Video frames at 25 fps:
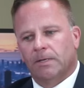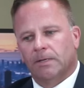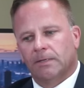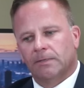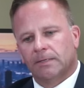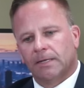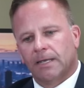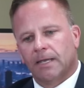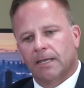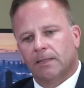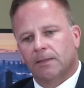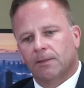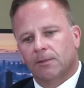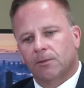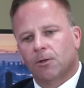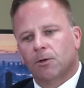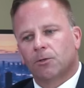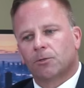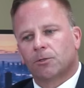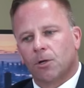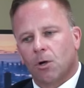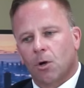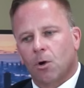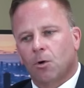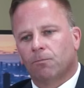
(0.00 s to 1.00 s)
doesn't get
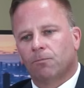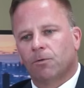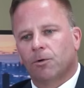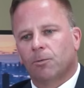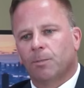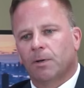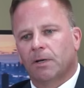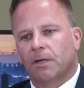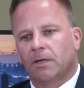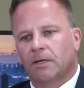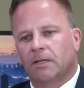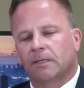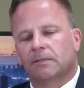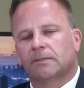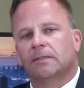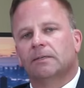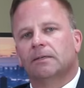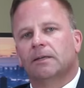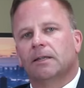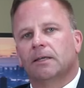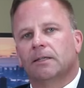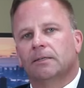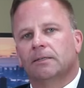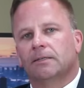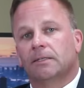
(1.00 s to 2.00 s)
looked over, but it
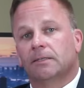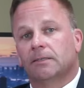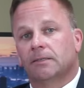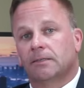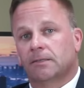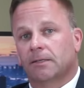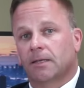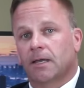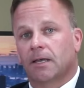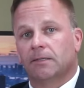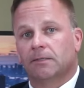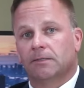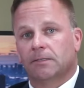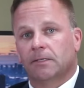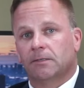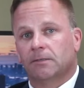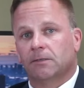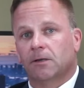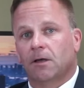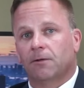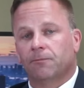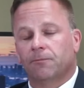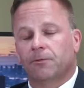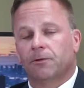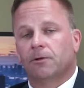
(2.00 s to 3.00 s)
isn't discussed as
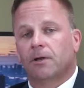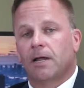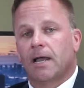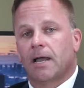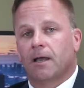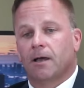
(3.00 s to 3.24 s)
often,